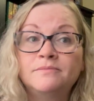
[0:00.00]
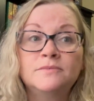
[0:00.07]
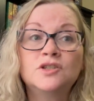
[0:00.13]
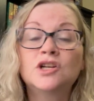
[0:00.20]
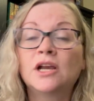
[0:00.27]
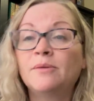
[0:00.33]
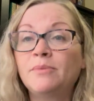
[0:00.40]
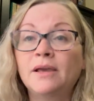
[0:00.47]

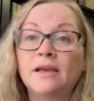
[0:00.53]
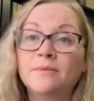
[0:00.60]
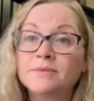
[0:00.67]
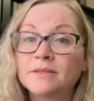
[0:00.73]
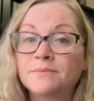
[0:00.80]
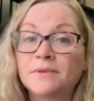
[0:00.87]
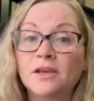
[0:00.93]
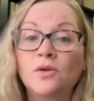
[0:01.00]
try and pick up
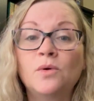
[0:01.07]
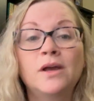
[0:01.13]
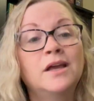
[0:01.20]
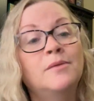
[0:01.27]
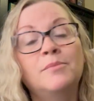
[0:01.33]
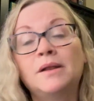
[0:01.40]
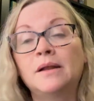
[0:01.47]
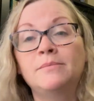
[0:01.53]
something
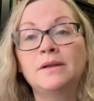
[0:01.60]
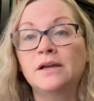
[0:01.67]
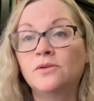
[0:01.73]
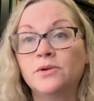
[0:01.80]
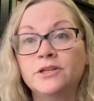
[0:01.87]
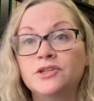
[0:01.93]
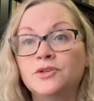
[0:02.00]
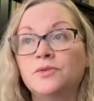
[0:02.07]
quick, but I'm not
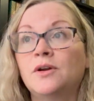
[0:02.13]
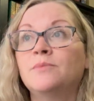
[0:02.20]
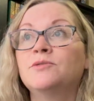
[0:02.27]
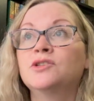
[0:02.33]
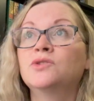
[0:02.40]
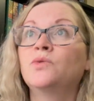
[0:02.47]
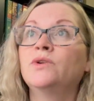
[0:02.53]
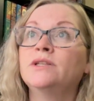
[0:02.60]
going to. I'm
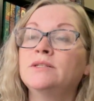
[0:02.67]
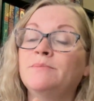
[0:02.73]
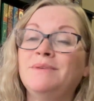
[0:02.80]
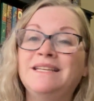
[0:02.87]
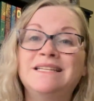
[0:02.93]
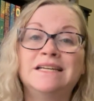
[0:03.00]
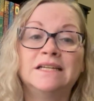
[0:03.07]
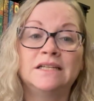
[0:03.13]
just going to
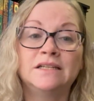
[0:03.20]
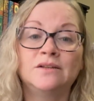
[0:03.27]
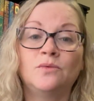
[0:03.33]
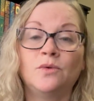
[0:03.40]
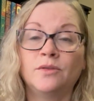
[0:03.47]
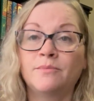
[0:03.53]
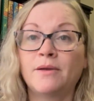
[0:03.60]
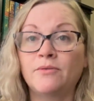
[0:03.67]
be done
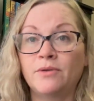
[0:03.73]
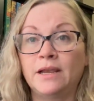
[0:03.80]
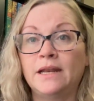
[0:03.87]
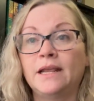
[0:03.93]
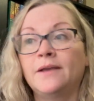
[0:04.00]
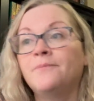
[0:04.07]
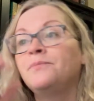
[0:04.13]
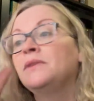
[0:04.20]
with my
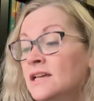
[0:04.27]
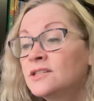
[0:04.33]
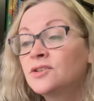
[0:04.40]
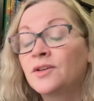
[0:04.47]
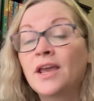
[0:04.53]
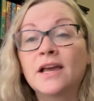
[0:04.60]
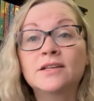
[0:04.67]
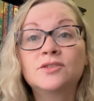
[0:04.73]
reading. So
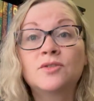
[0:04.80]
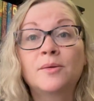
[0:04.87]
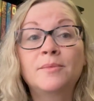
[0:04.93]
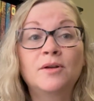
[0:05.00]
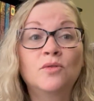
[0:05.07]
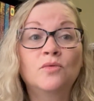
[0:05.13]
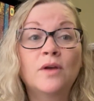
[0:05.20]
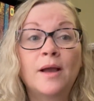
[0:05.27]
yeah, so I'm
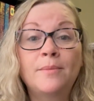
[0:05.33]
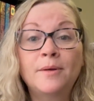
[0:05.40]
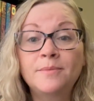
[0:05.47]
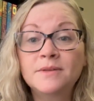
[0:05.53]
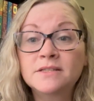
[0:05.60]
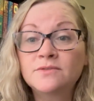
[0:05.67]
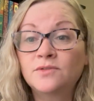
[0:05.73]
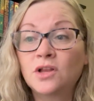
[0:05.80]
going to wrap up
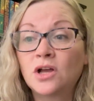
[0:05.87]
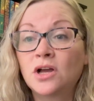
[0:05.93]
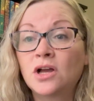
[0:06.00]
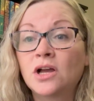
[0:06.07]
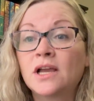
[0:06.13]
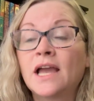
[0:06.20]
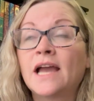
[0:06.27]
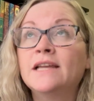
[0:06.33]
this
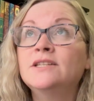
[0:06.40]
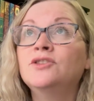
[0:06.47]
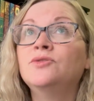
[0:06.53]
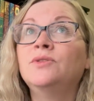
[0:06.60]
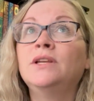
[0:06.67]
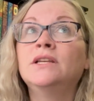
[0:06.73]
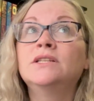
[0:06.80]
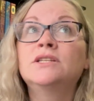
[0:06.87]
vlog. I do
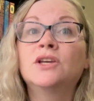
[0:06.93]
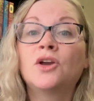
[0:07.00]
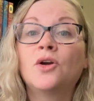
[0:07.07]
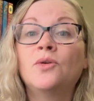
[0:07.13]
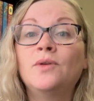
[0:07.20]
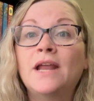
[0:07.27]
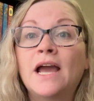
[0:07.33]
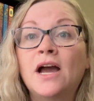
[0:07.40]
need to
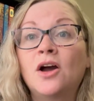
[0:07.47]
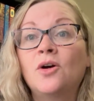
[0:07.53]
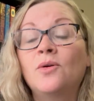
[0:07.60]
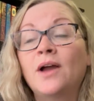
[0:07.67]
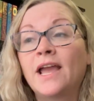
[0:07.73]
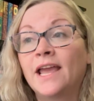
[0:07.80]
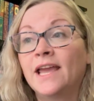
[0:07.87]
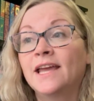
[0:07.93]
go now
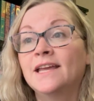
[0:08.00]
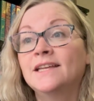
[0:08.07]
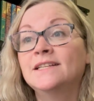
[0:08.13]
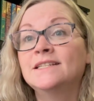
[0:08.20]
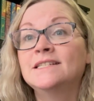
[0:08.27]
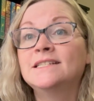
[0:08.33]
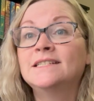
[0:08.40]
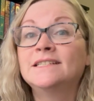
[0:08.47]

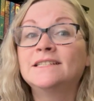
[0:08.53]
and